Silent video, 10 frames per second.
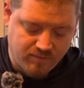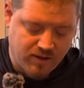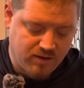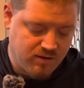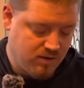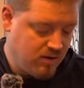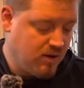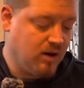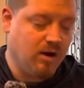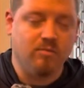me
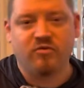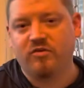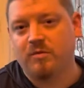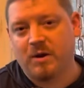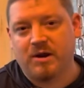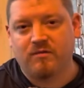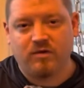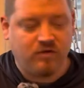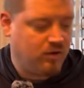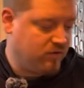just about every
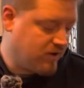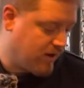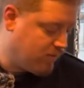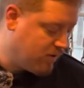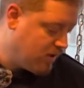single time.